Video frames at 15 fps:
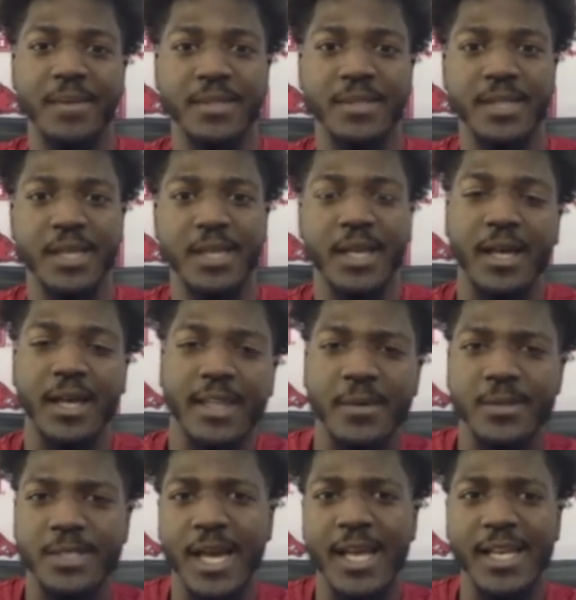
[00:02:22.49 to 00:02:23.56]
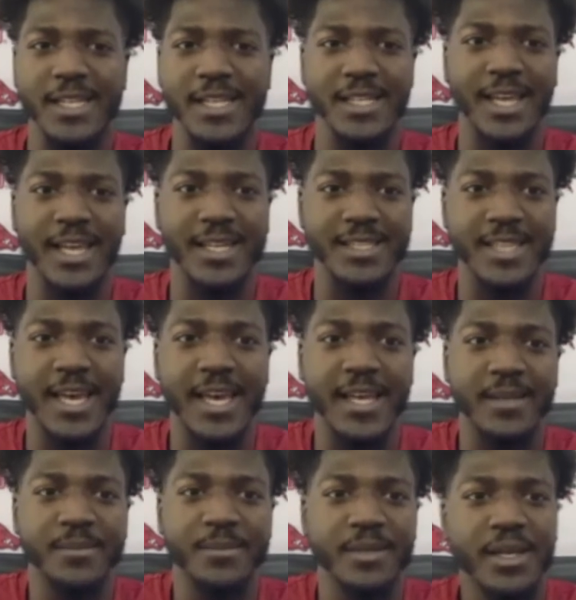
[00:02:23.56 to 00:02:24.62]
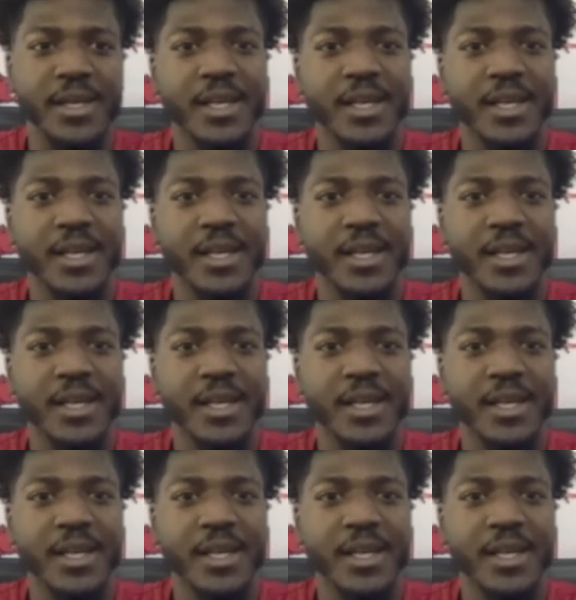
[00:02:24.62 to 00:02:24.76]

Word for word: Was, yeah, they was kind of into like a tandem,